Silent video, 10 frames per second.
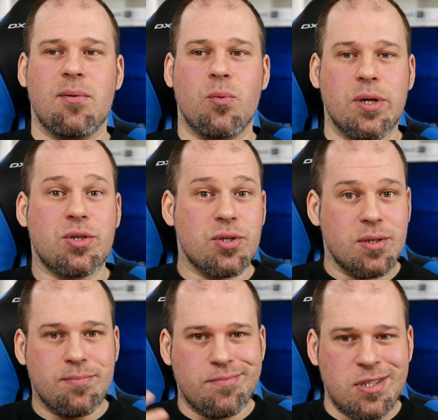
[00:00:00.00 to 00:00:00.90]
which
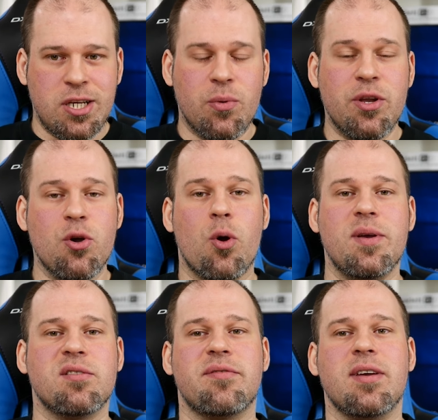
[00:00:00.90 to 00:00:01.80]
here in Europe
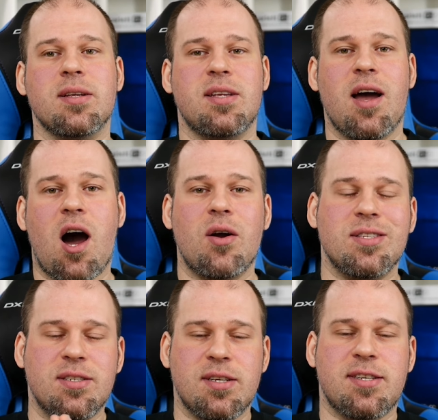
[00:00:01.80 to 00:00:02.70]
is a thing. They
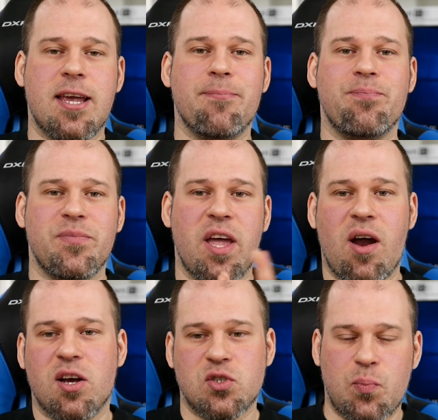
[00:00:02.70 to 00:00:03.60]
aren't the same, they
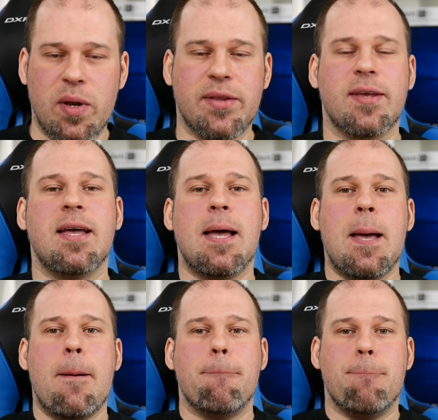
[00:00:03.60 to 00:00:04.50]
are split.
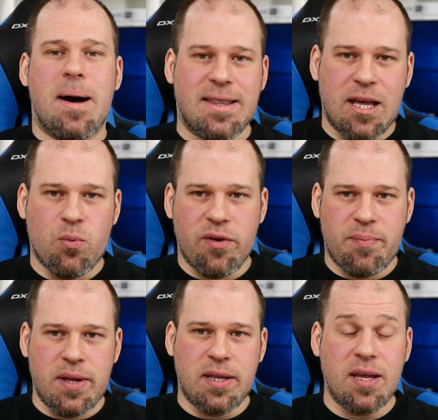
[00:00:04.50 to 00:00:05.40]
But that would
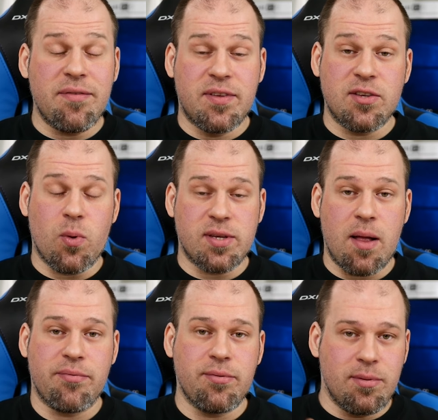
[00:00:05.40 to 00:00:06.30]
have been it. If this was
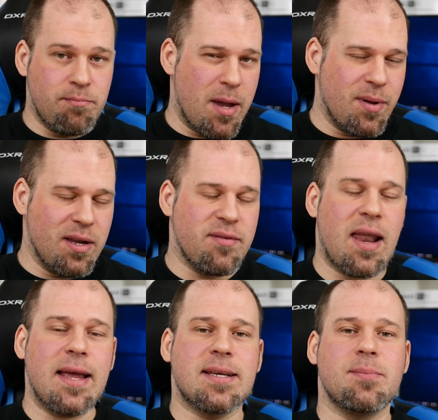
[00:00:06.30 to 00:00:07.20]
helpful, maybe leave a
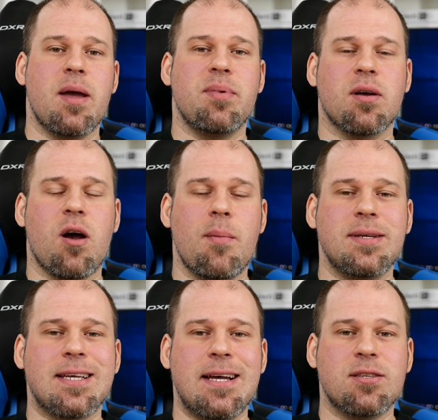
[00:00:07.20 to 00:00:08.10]
like, maybe a
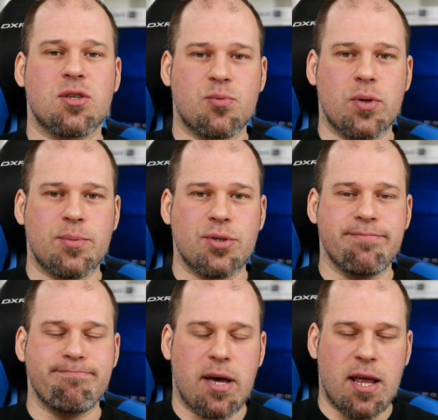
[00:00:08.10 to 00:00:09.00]
comment and a
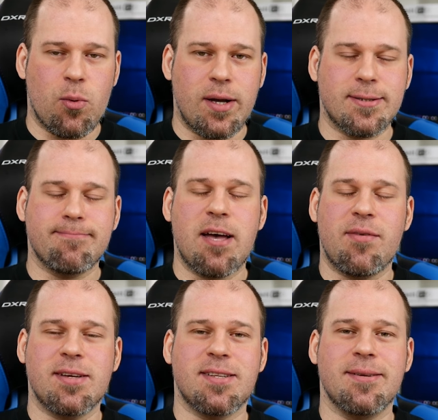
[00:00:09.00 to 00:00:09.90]
subscription. But otherwise, have
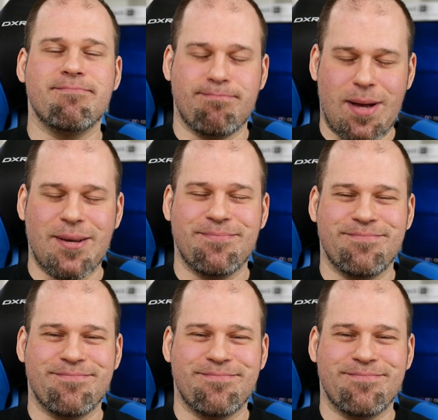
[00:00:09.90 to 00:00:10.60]
a nice day. Bye.